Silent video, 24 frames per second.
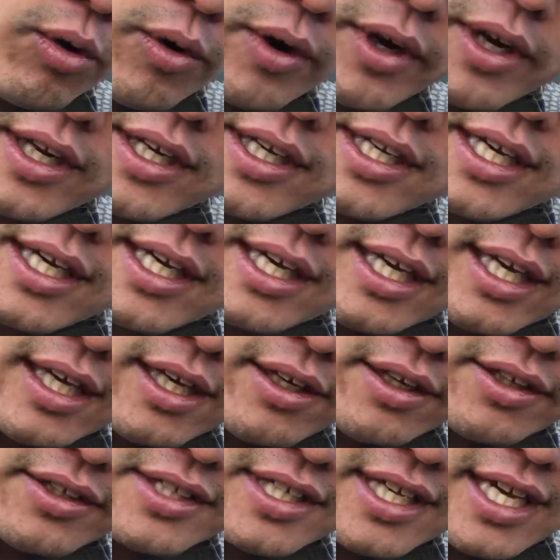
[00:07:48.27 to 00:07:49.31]
Hornady
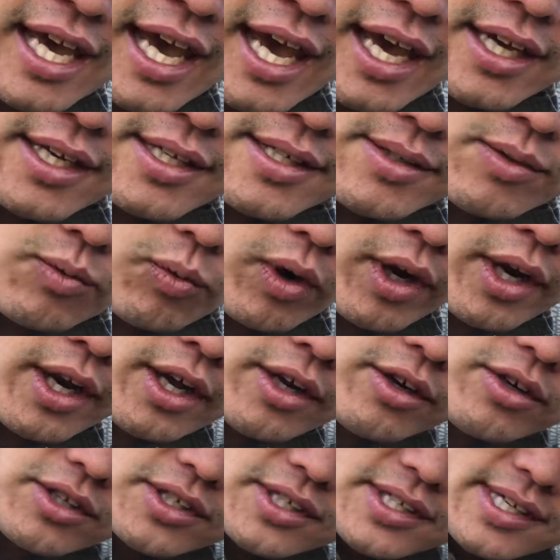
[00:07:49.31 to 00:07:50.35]
ELDX
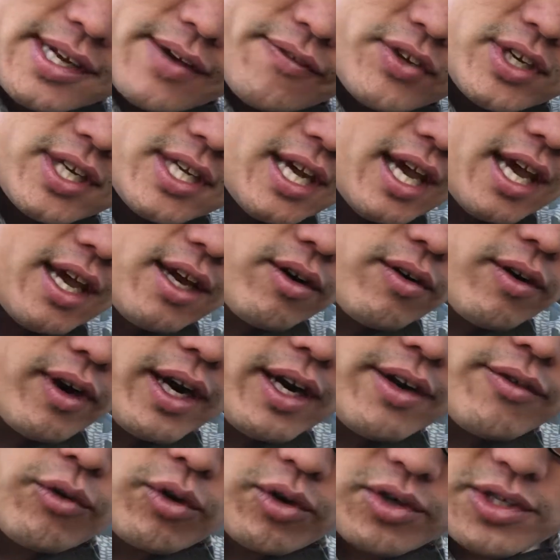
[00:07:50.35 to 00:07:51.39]
178
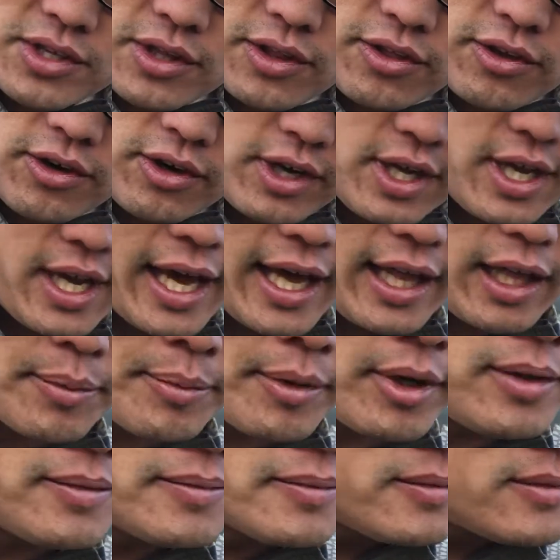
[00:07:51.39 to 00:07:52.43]
grain, of course, in 30
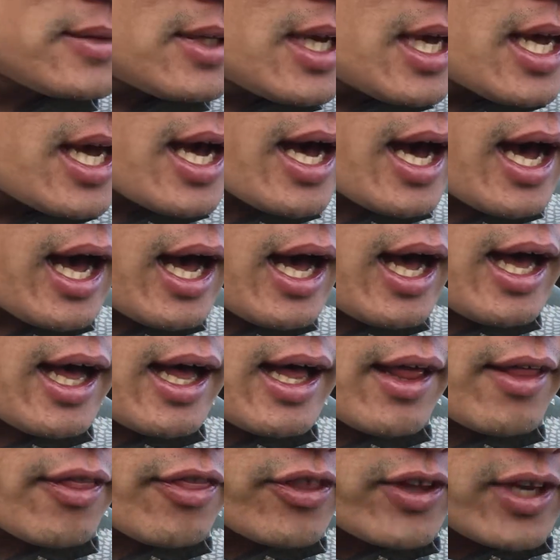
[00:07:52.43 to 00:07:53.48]
caliber.
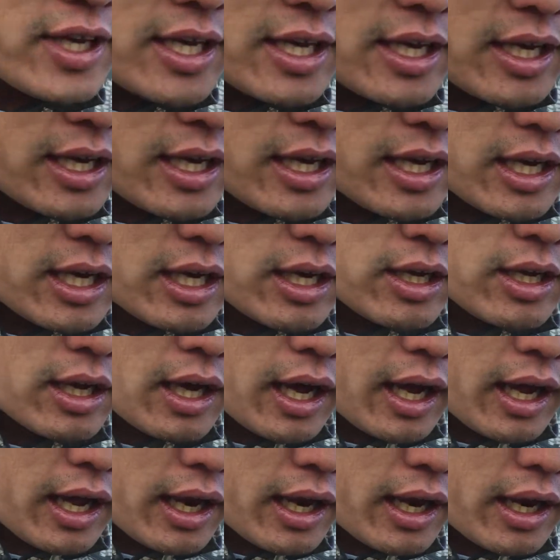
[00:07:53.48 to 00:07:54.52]
The
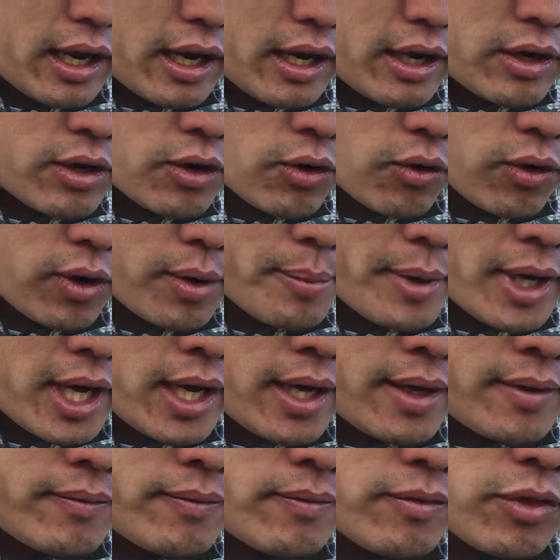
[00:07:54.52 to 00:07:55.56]

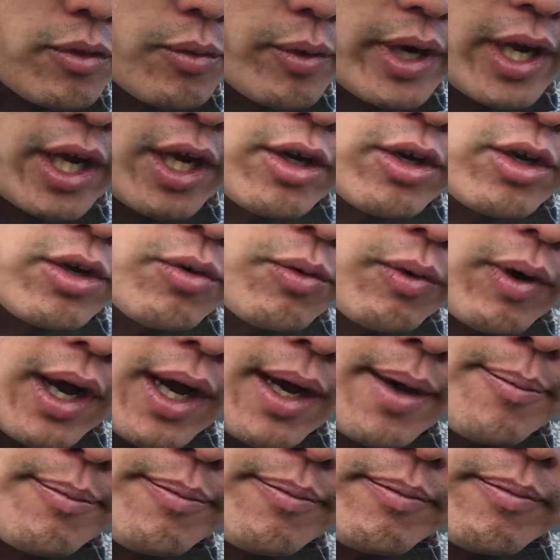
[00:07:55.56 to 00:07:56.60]
Norma 300
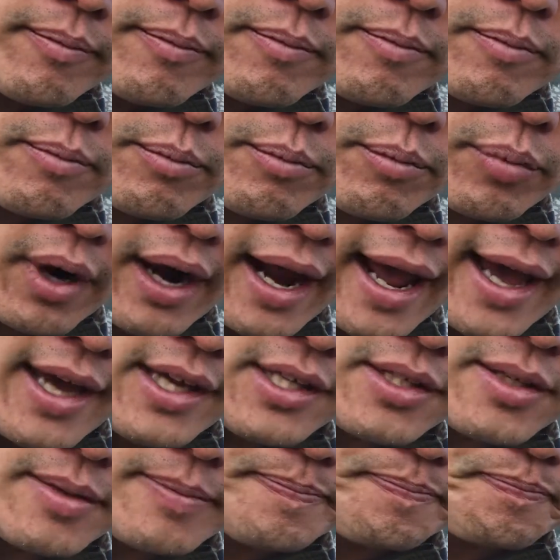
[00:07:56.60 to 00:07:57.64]
RUM
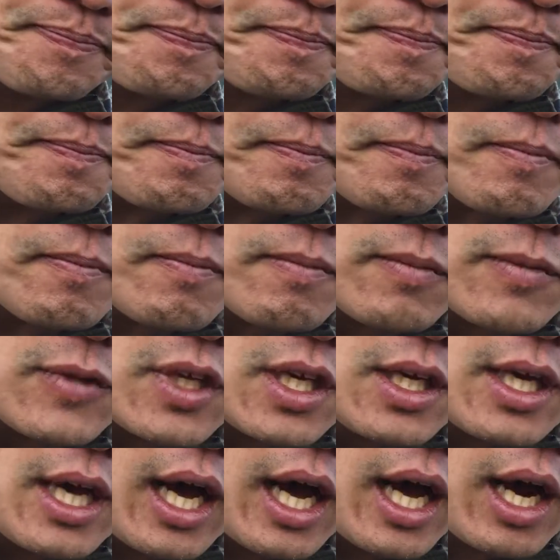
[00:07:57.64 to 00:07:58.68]
brass,
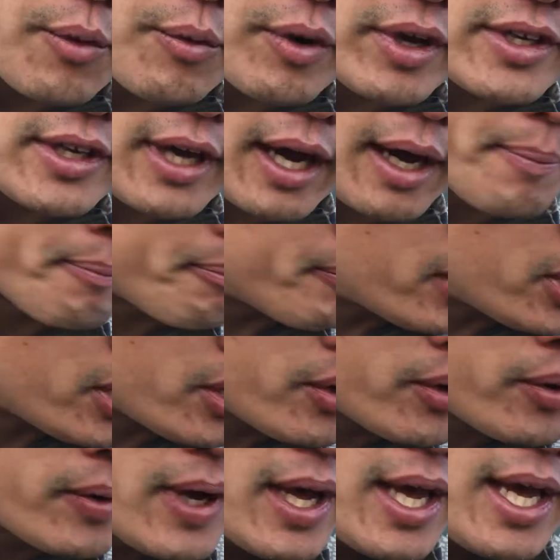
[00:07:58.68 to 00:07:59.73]

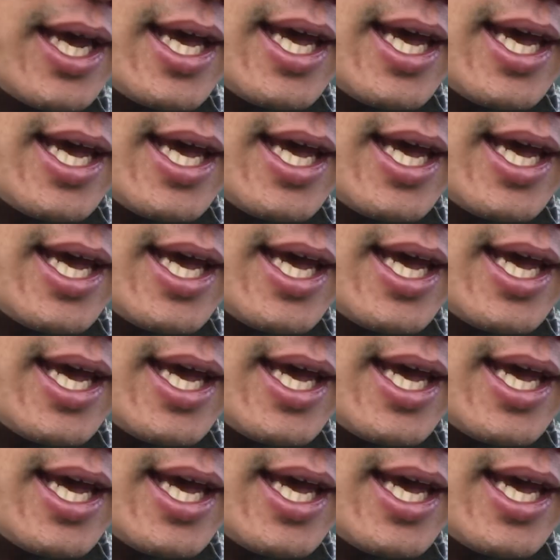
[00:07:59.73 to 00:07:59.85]
Retumbo,